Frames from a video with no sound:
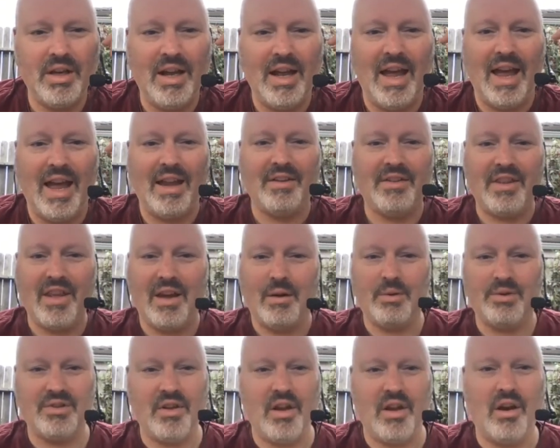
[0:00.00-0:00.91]
and there
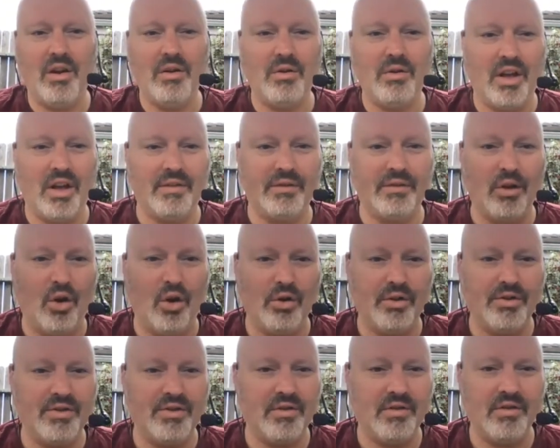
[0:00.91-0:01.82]
was no kind of
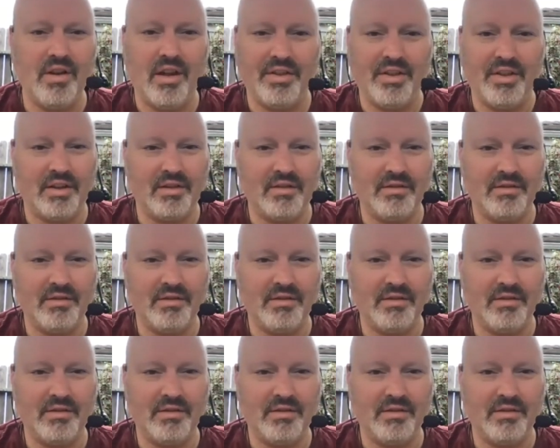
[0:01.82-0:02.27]
logs, nothing.